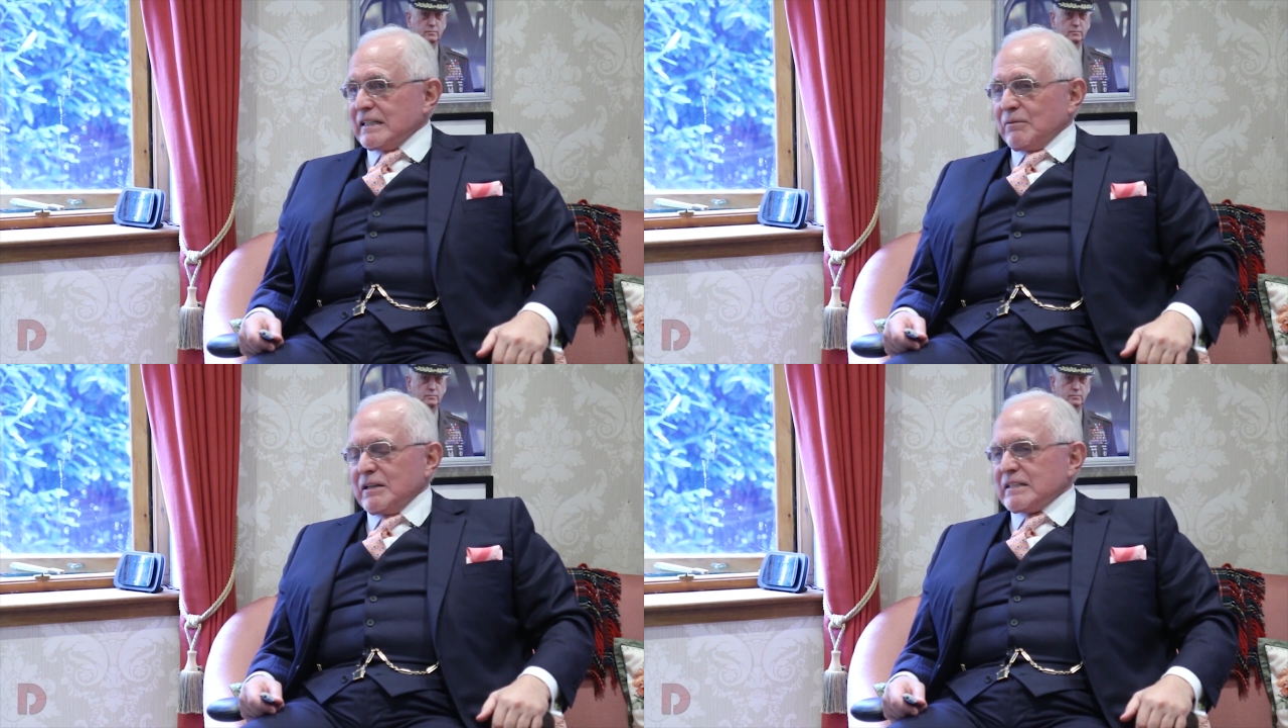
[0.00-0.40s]

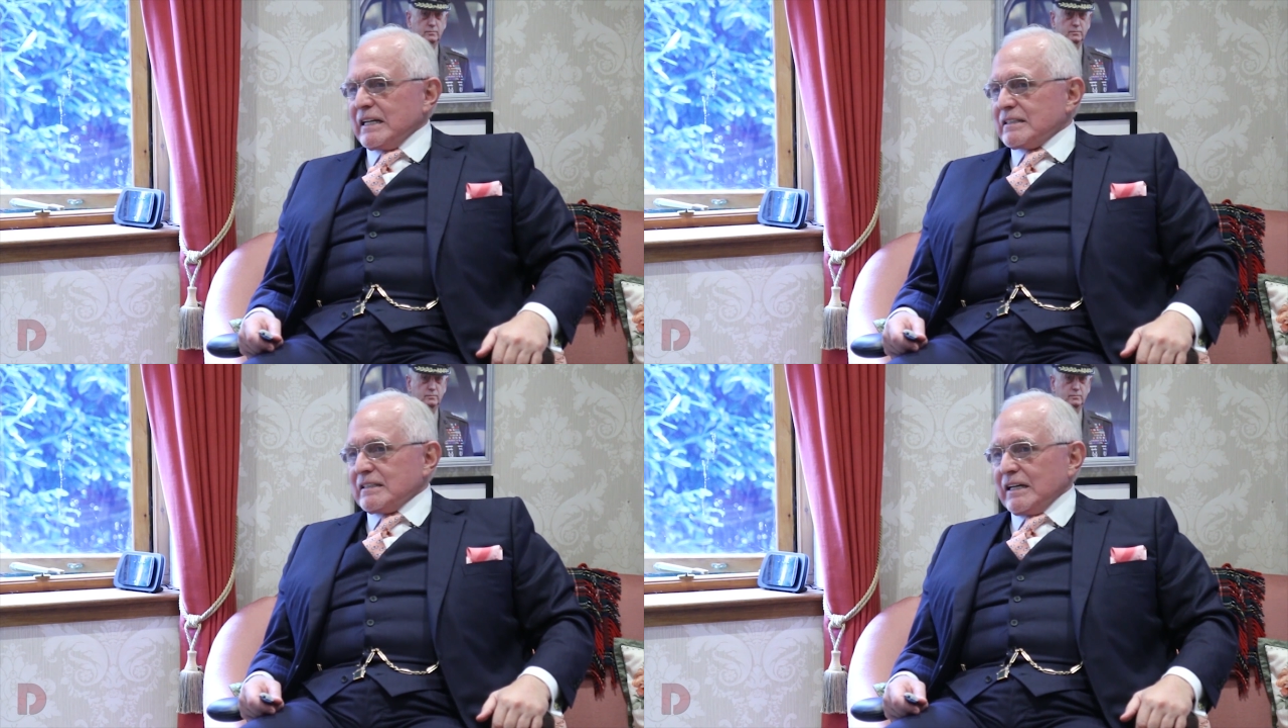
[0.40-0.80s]
said that when he
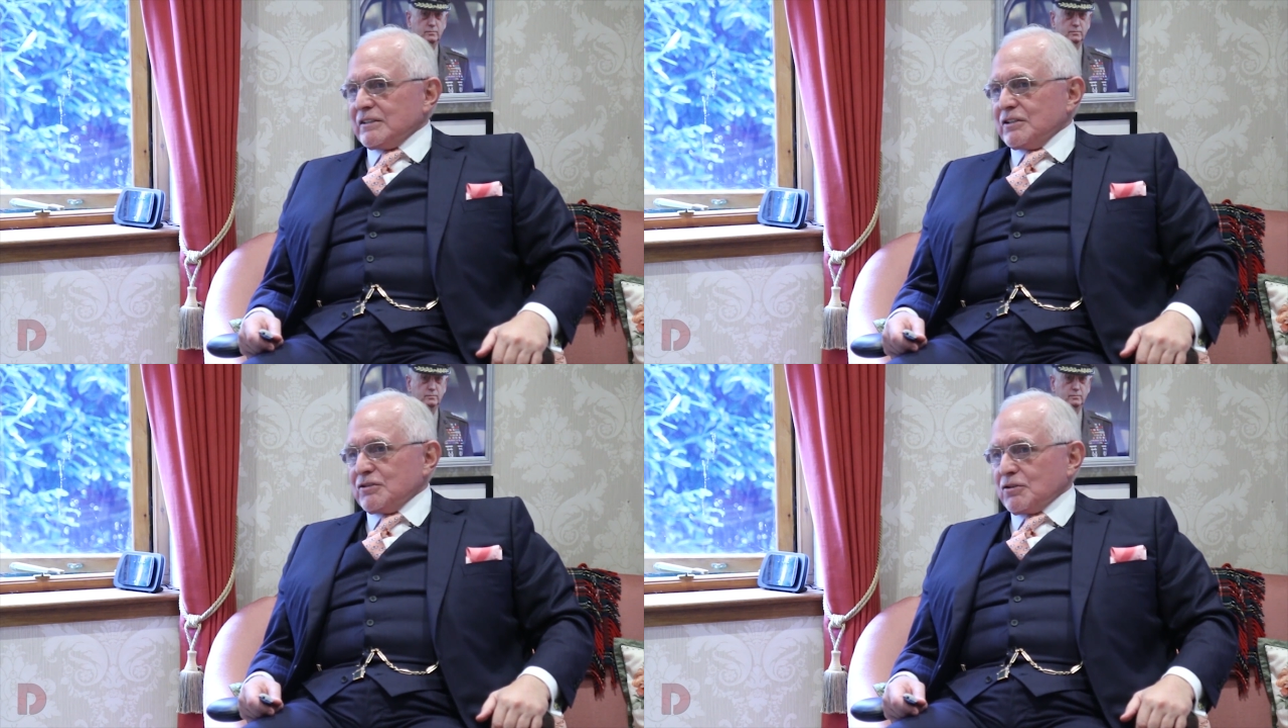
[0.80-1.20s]
was 18,
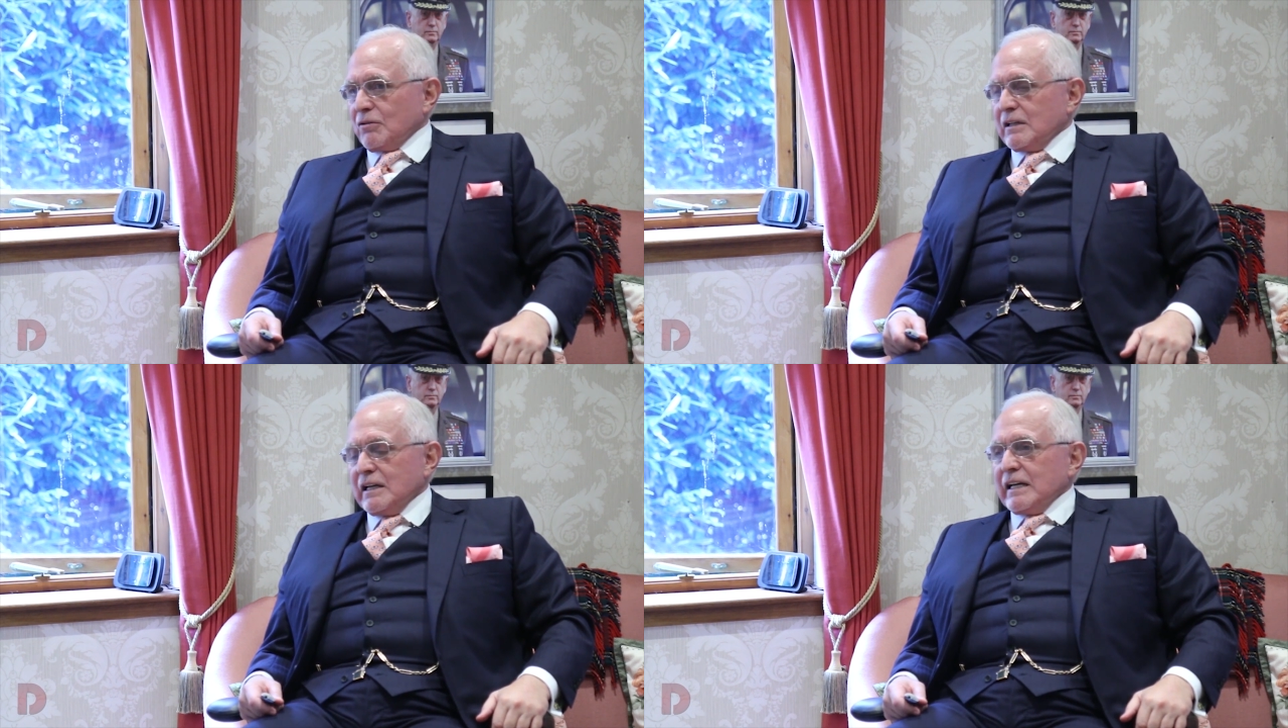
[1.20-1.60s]
19 years
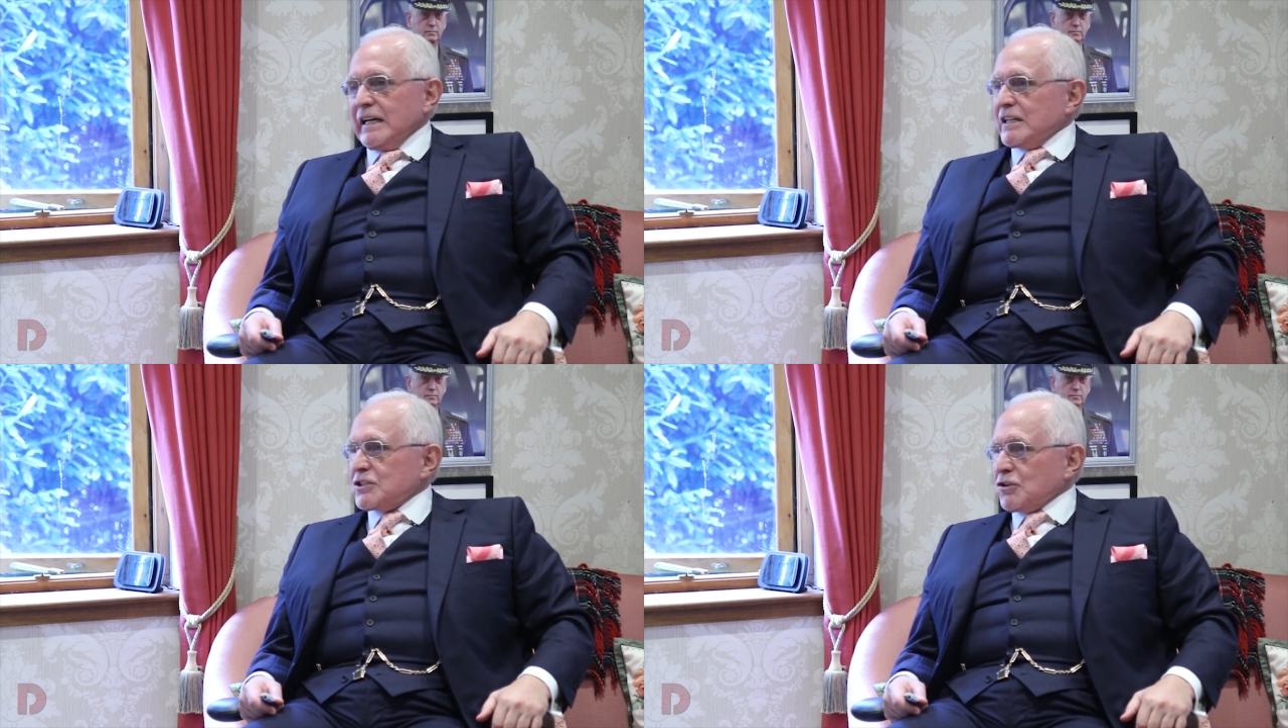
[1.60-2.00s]
old,
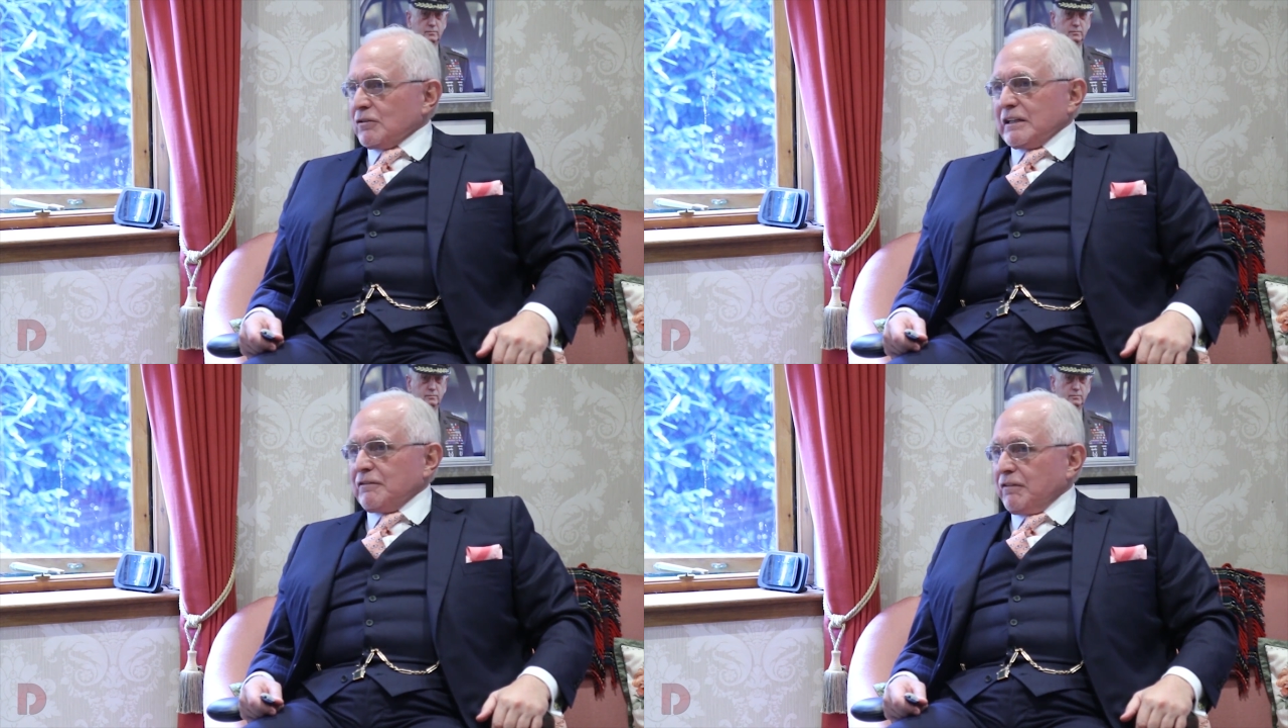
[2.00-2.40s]
he
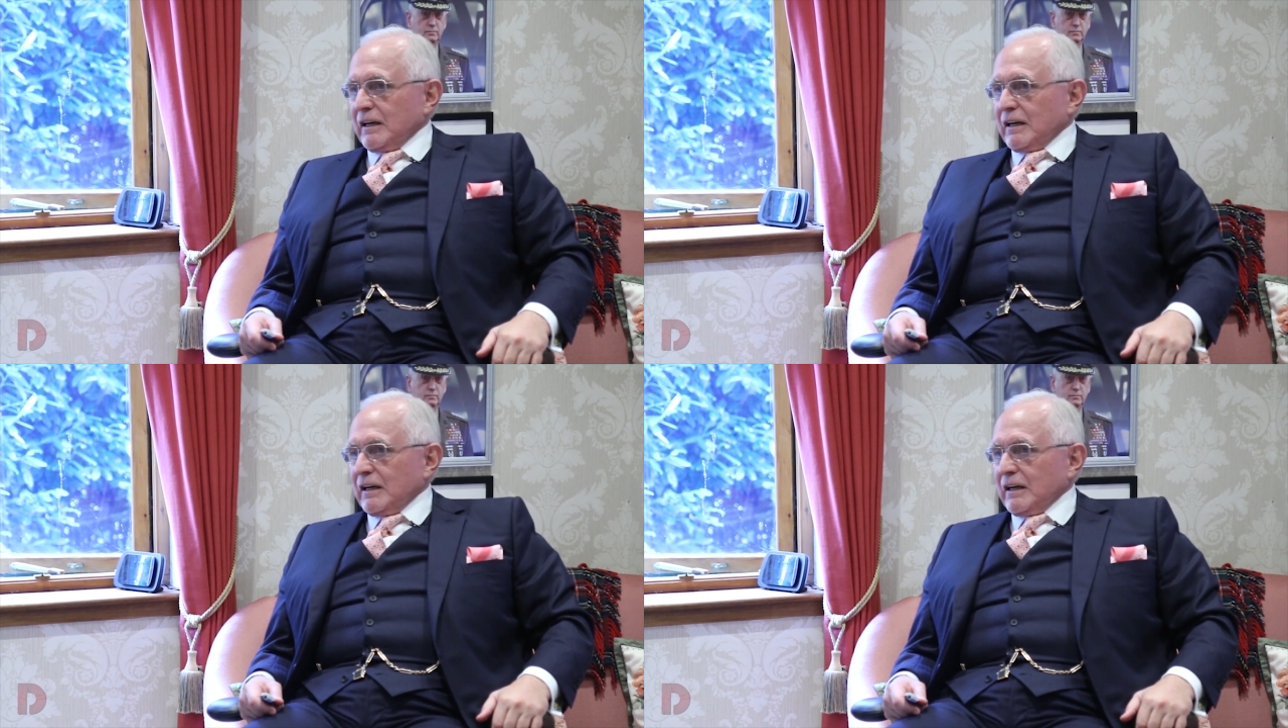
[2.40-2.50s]
certainly